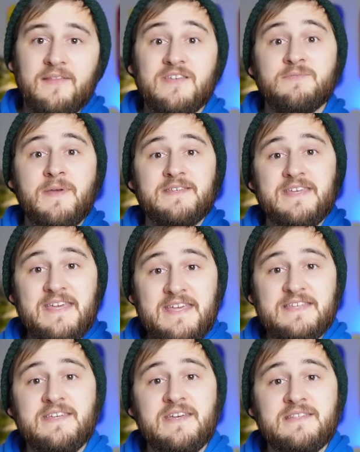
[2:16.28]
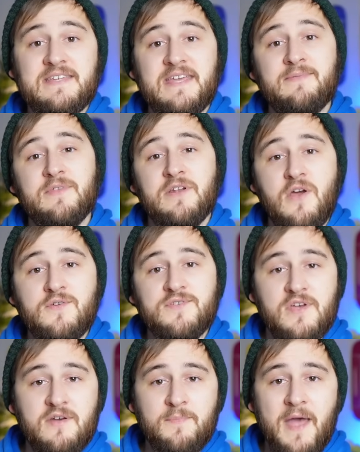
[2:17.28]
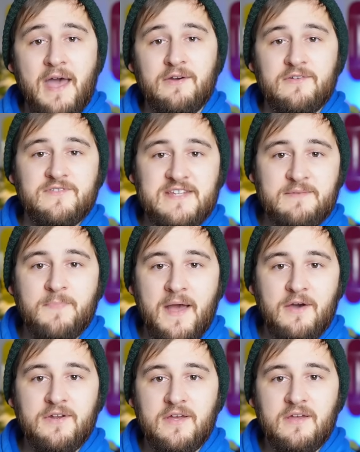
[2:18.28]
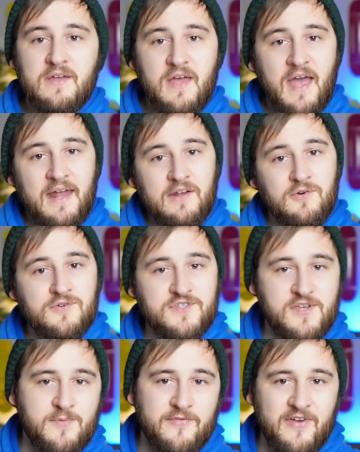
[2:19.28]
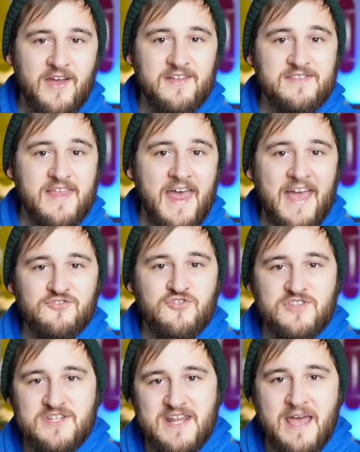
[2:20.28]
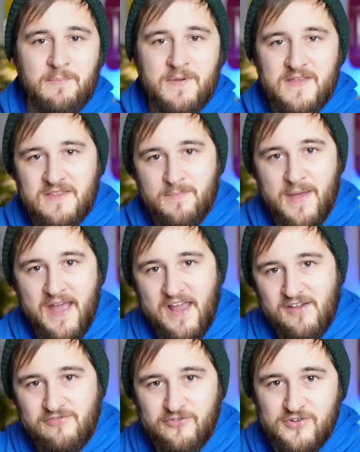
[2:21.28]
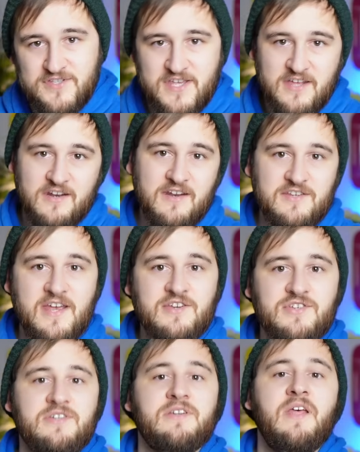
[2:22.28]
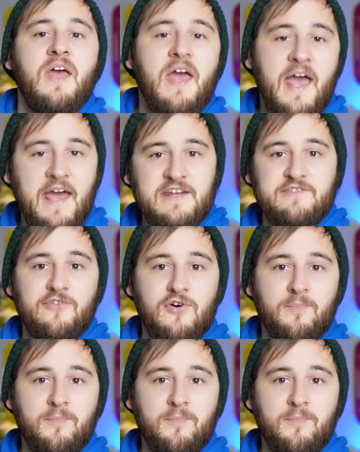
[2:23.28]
And this makes it easier to keep the nose up out of deep powder, and it also provides the extra snap in the back for turn initiation and for